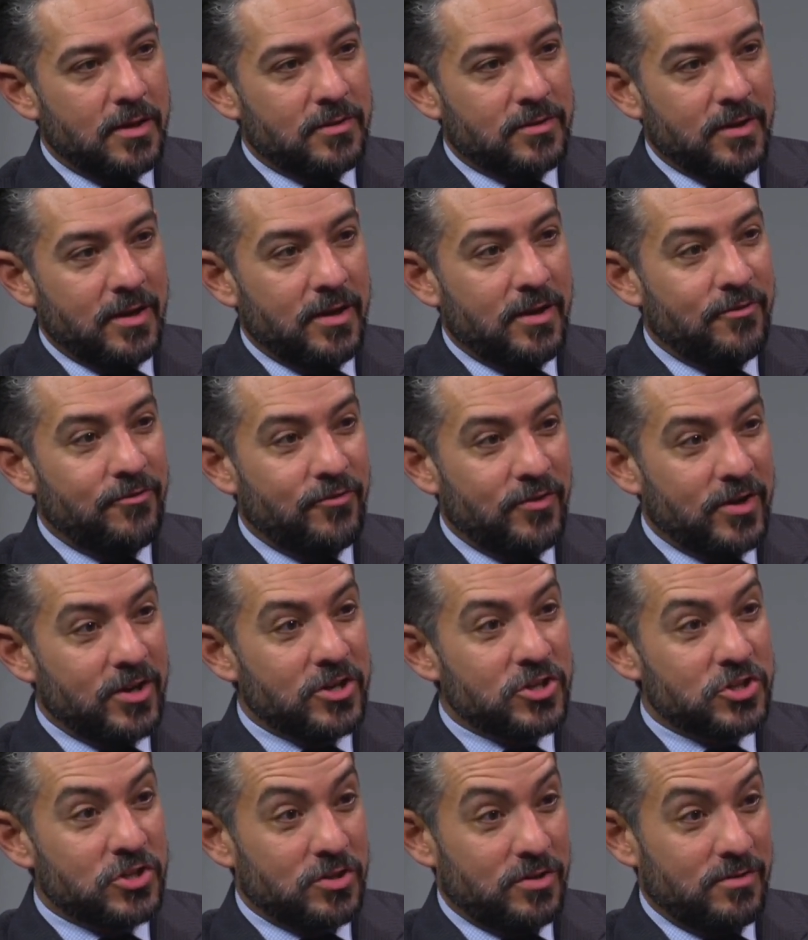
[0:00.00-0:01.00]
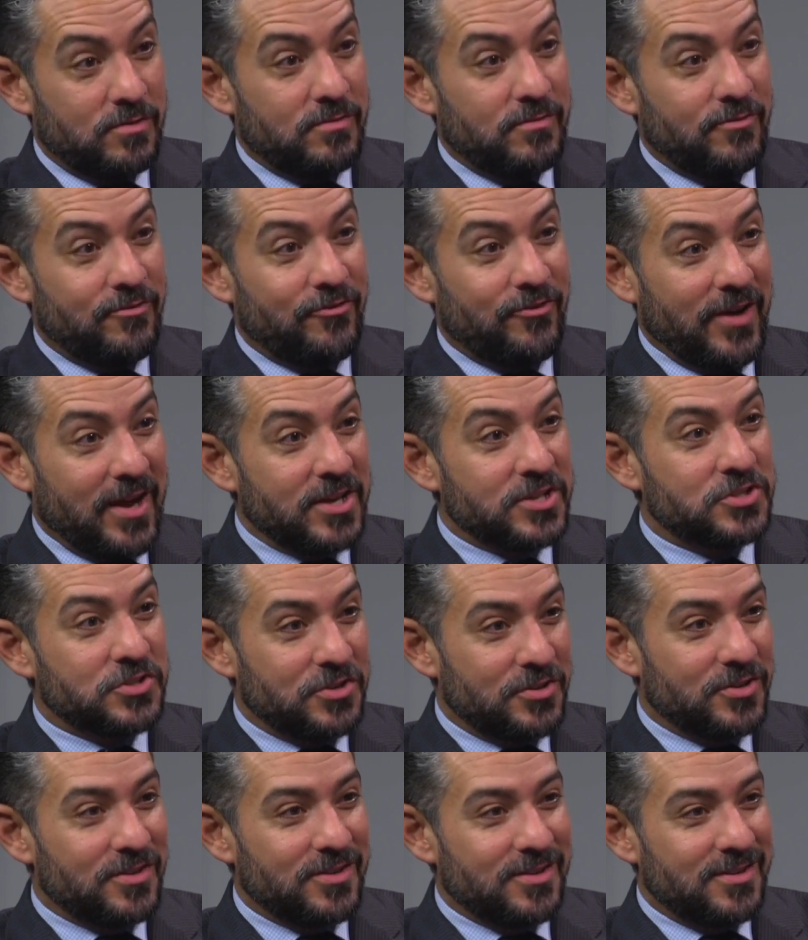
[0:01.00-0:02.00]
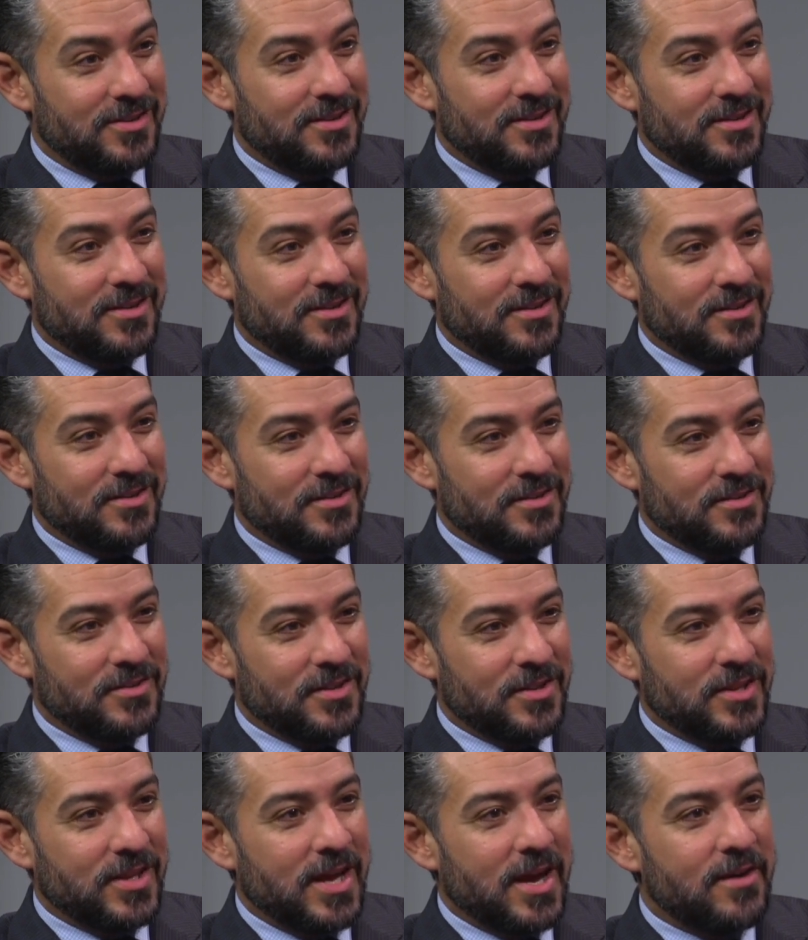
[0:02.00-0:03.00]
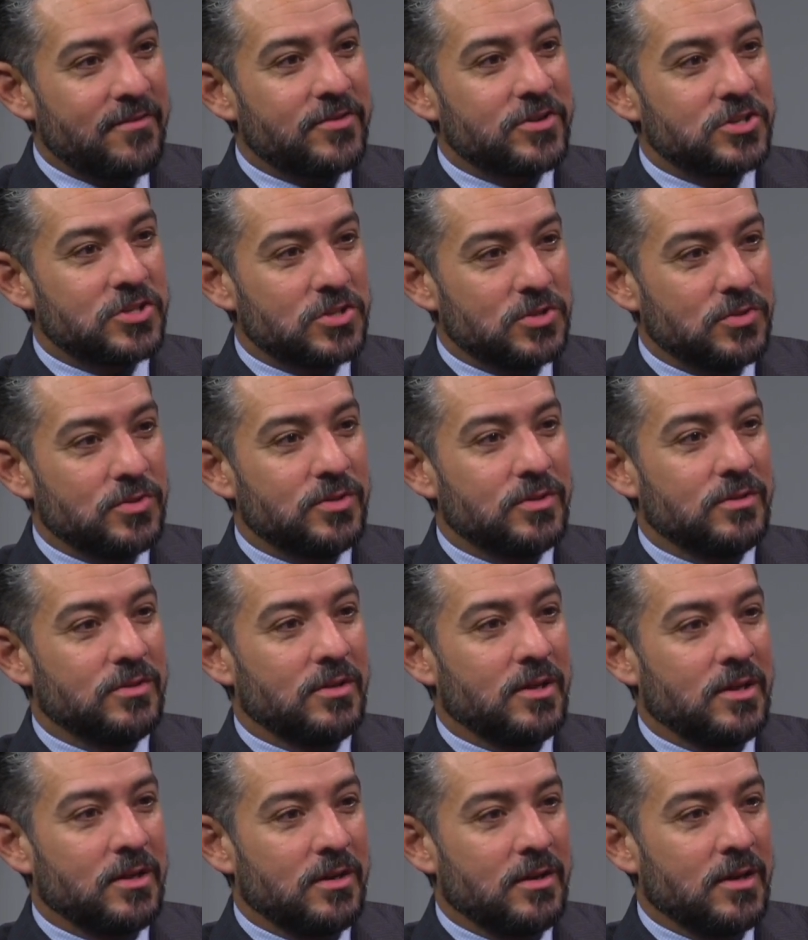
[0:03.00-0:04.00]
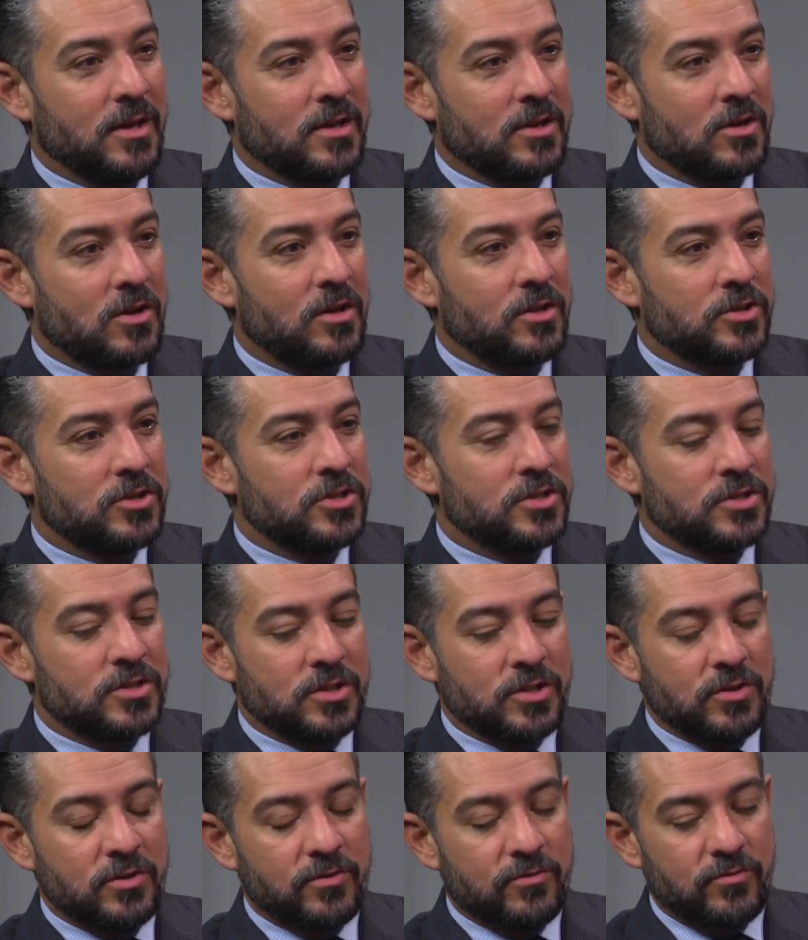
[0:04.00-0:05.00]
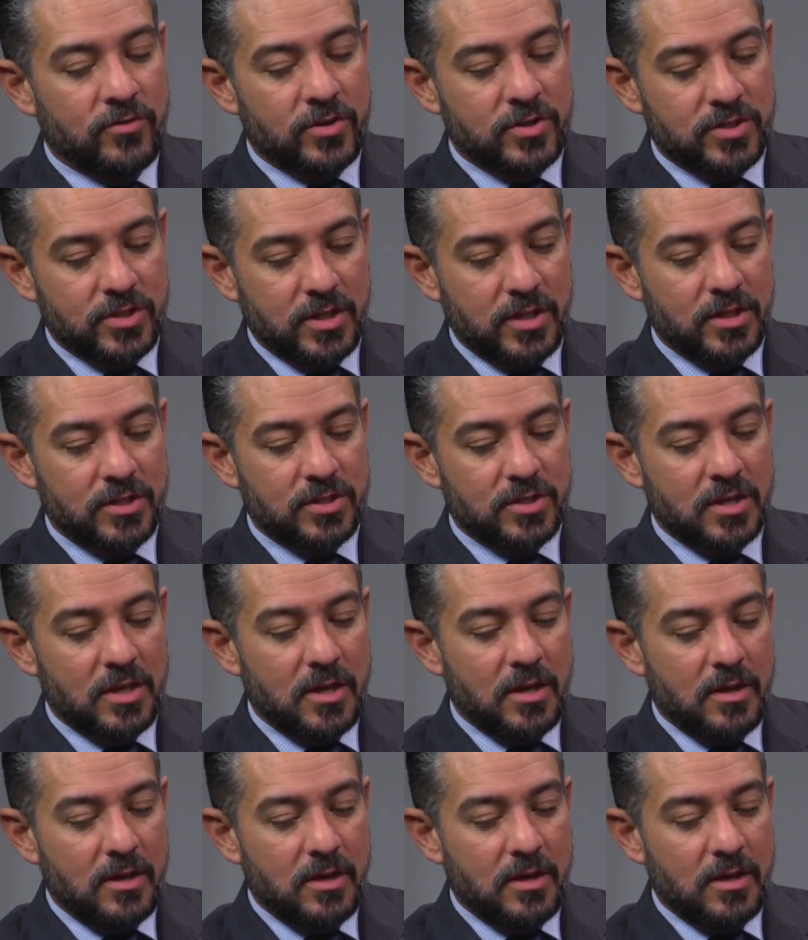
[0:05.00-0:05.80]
they finish faster than the average student at, at colleges and universities.